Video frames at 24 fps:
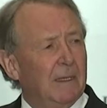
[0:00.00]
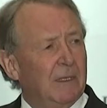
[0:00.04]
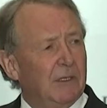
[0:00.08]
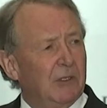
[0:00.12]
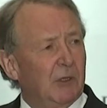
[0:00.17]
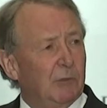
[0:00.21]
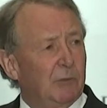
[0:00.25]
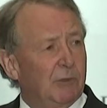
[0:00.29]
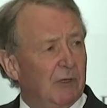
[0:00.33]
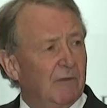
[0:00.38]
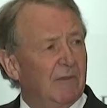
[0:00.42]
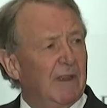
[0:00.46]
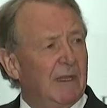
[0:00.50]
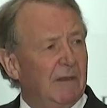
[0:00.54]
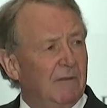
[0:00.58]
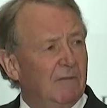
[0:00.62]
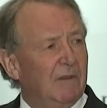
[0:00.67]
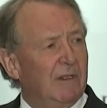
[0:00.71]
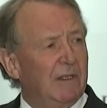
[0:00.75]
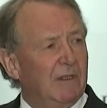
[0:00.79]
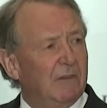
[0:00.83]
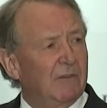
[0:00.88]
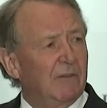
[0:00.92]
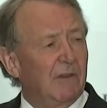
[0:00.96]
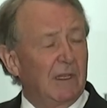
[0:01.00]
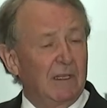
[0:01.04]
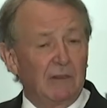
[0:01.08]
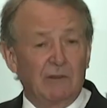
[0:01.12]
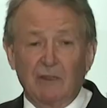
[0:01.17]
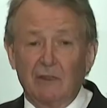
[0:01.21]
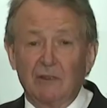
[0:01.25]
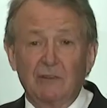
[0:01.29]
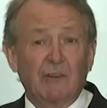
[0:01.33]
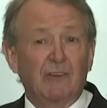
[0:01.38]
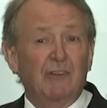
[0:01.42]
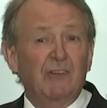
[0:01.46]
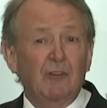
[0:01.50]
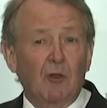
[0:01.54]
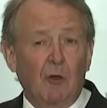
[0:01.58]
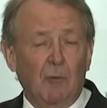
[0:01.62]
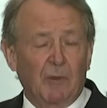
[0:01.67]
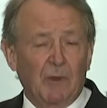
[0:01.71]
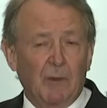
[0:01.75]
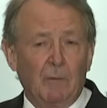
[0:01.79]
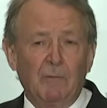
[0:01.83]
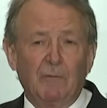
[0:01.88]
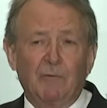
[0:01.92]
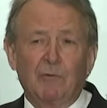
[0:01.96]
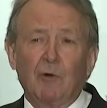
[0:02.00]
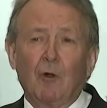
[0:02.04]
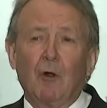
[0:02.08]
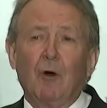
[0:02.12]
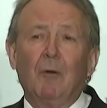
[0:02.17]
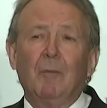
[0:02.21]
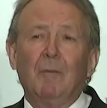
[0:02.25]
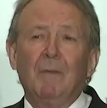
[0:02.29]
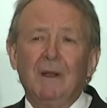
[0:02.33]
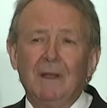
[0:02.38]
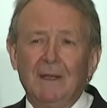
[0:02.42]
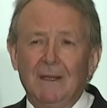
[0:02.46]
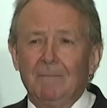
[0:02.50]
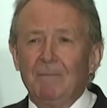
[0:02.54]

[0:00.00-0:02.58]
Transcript: to prevent these things and to stop them from,